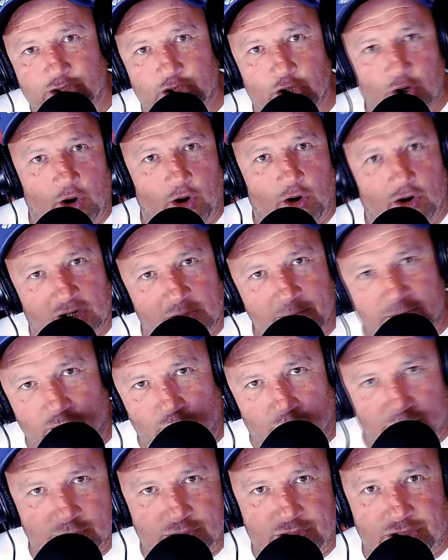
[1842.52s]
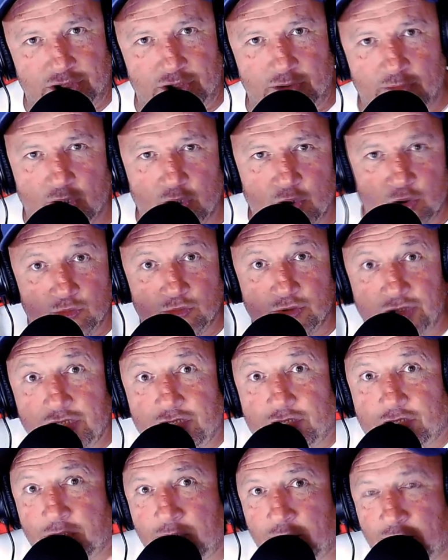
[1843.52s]
talking and number two
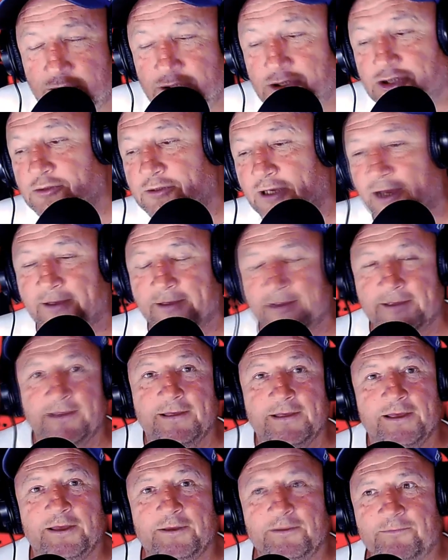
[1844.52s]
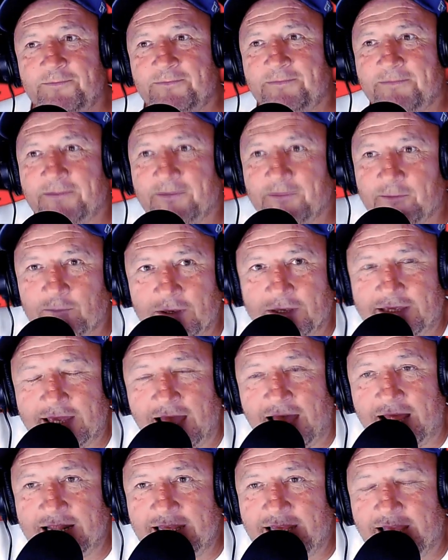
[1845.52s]
Uzi talking to. Yeah, you. for the audio listeners. With
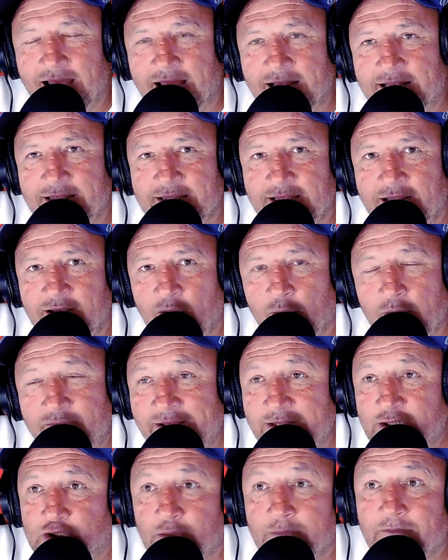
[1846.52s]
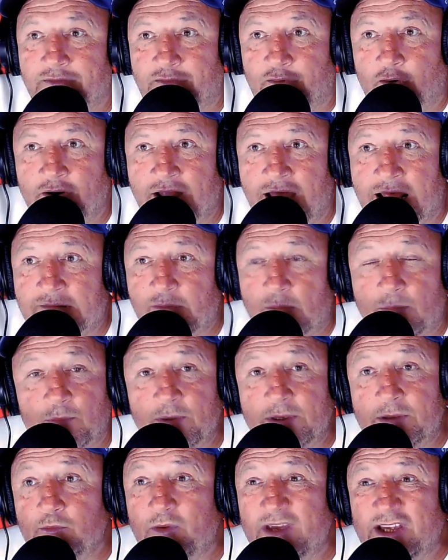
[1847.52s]
Gary, and you know, we've had some fun out of it.
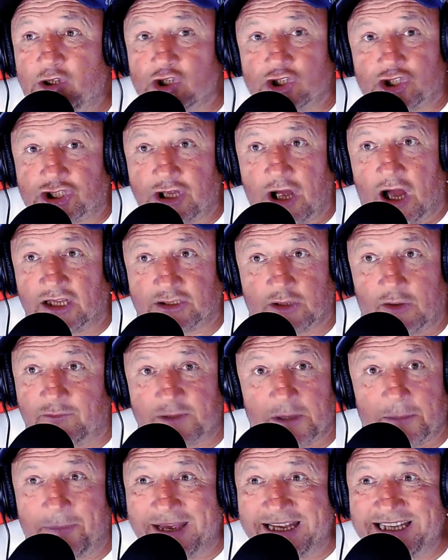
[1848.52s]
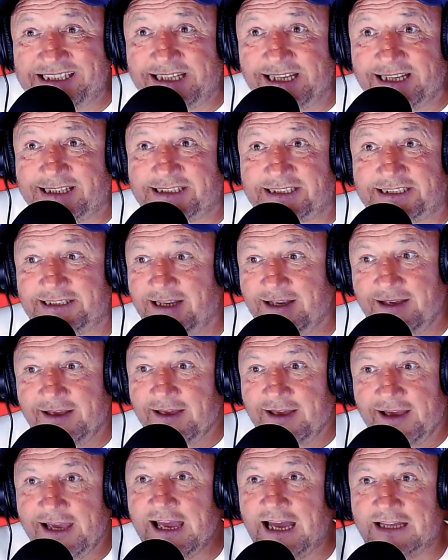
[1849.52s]
We we just start off with the basics.
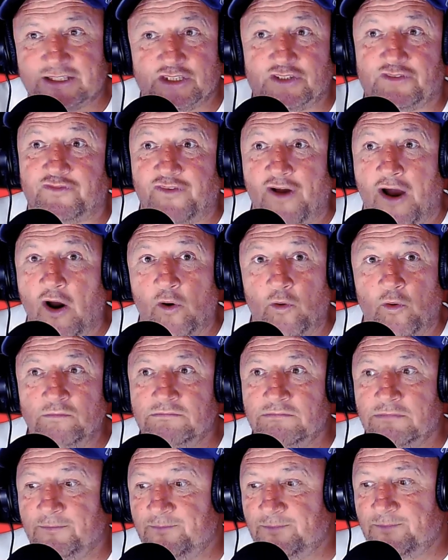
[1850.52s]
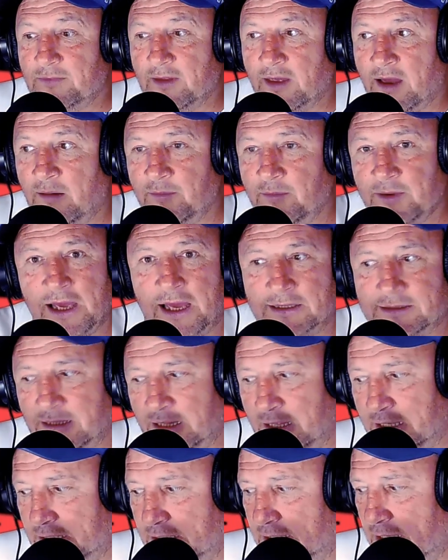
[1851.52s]
Yeah, he had his yeah. phone, and we had
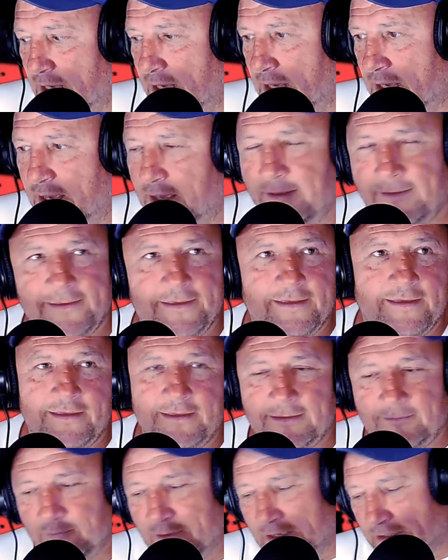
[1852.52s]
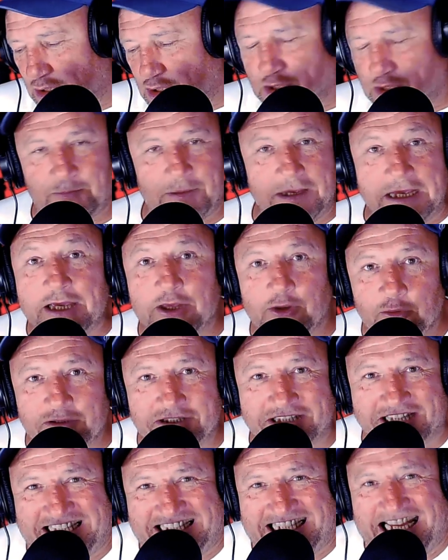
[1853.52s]
like. Uh, we had a speaker
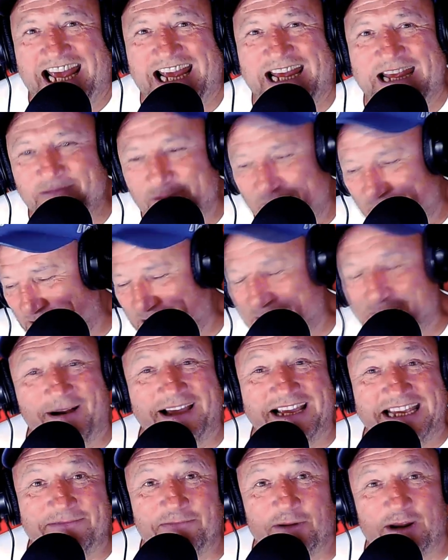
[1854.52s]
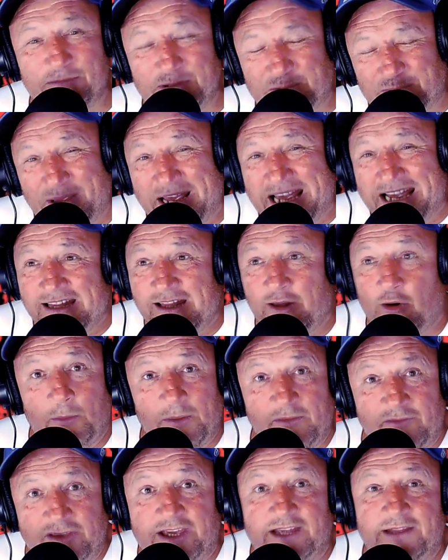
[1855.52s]
under the table with the mic, but it was picking it up
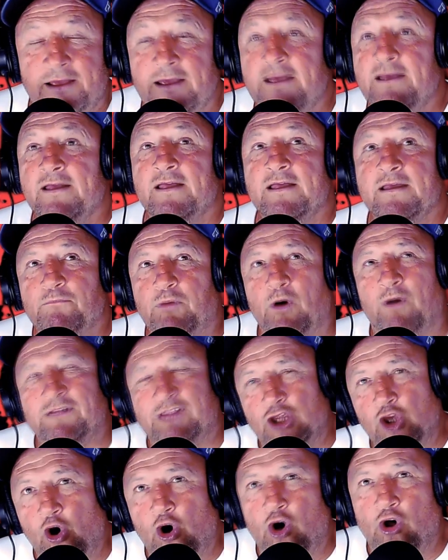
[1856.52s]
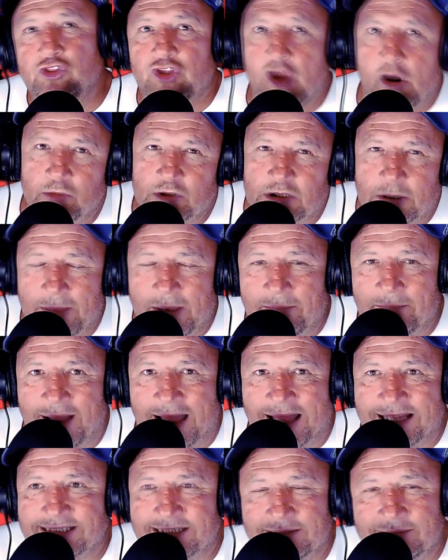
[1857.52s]
if you could. Yeah, but yeah, the yeah. audio was a bit
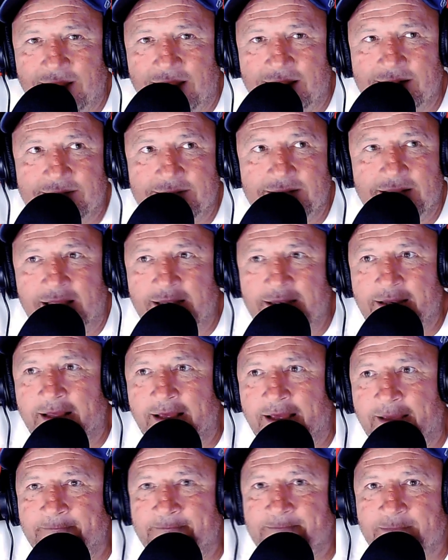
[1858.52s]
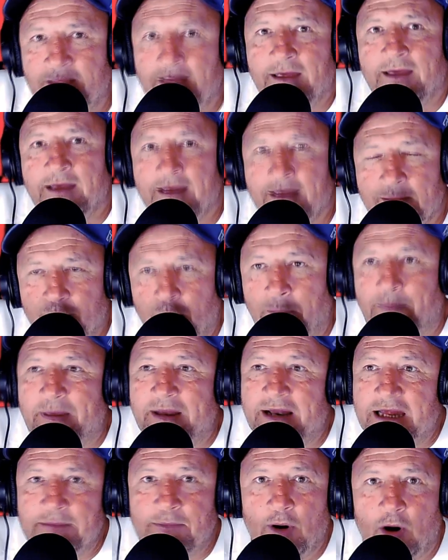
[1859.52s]
mad, and and and. Uh, but
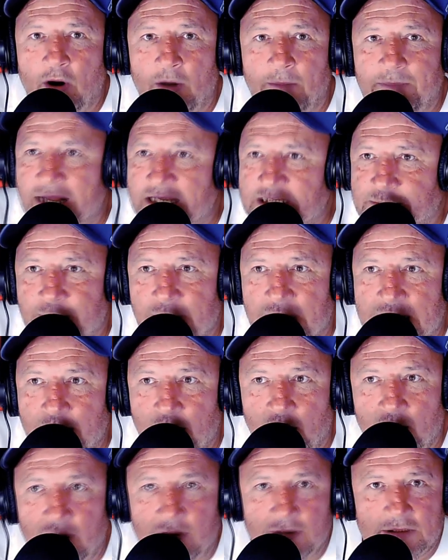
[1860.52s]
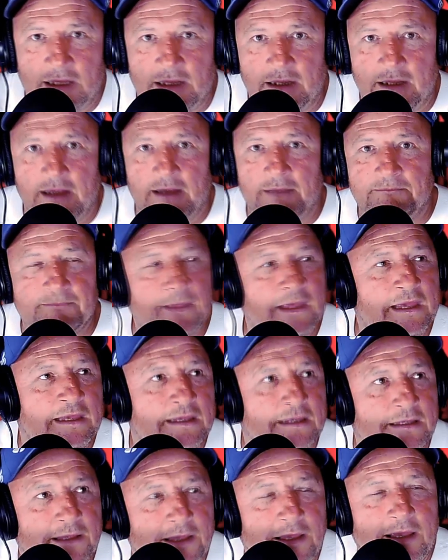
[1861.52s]
Billy Moore, bless Billy Moore, yeah,
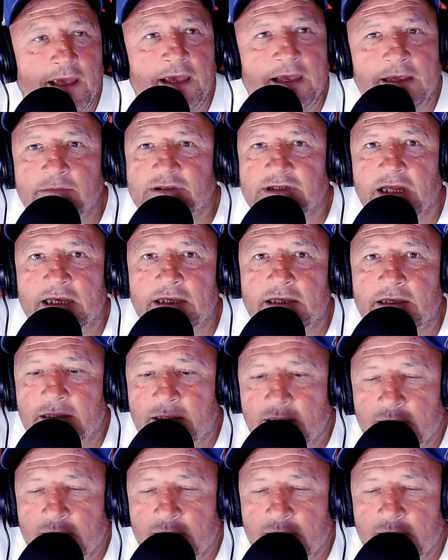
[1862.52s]
he he was like,